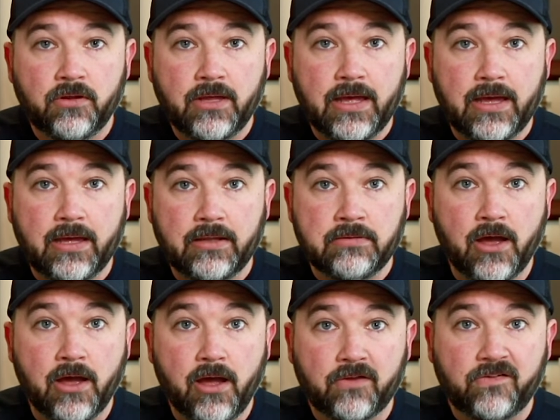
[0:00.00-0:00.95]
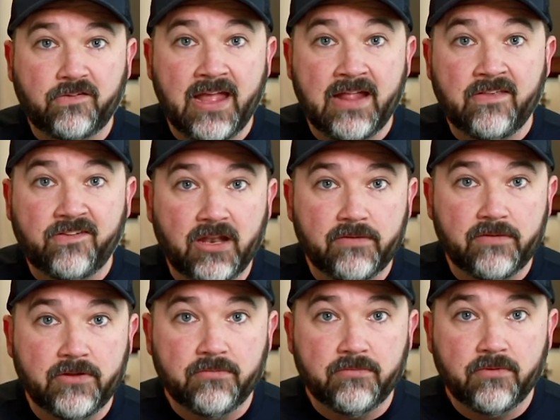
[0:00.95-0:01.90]
Knox, and
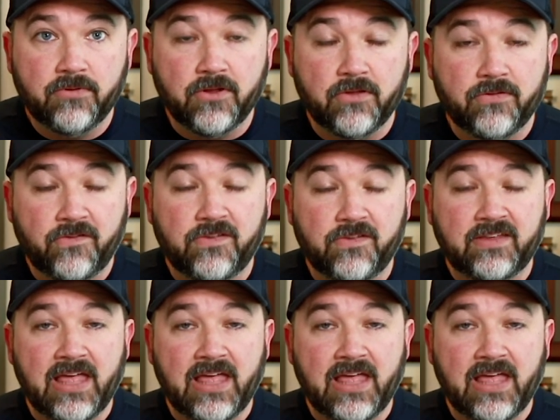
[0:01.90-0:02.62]
Sullivan, the 6